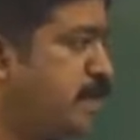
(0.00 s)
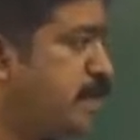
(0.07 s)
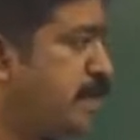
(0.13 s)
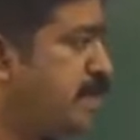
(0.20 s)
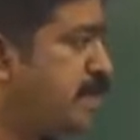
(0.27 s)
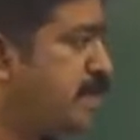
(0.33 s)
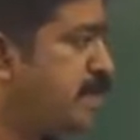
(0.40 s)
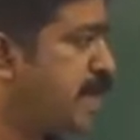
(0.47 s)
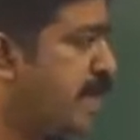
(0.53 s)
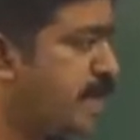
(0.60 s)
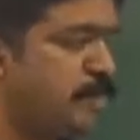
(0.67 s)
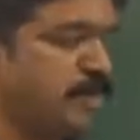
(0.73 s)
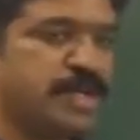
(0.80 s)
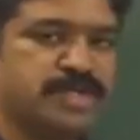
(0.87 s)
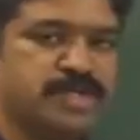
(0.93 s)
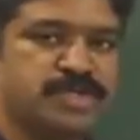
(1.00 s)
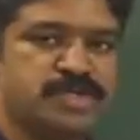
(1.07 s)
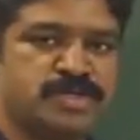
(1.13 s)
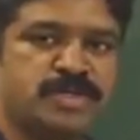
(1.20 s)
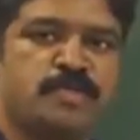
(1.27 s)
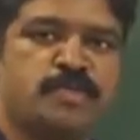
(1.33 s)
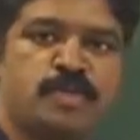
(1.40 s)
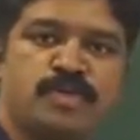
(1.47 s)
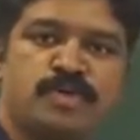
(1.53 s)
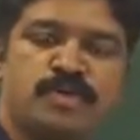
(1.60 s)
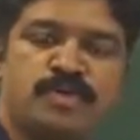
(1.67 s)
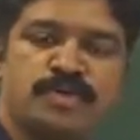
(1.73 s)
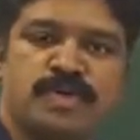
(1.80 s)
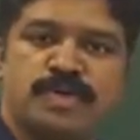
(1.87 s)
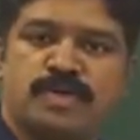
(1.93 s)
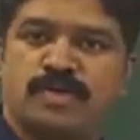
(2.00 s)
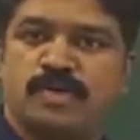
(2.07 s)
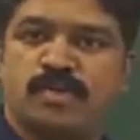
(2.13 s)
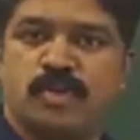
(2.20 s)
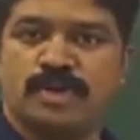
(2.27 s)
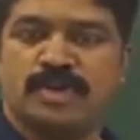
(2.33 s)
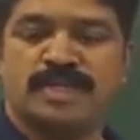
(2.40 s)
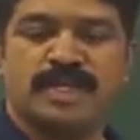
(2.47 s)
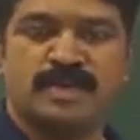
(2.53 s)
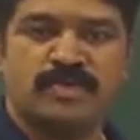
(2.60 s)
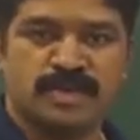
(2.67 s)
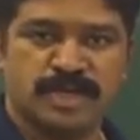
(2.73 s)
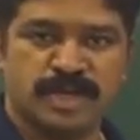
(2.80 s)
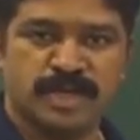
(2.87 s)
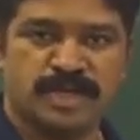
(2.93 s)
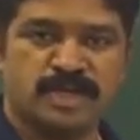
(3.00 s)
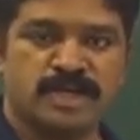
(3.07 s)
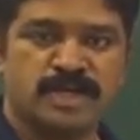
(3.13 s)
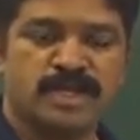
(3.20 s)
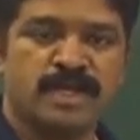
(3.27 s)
be the damage, the pollution and all what they create,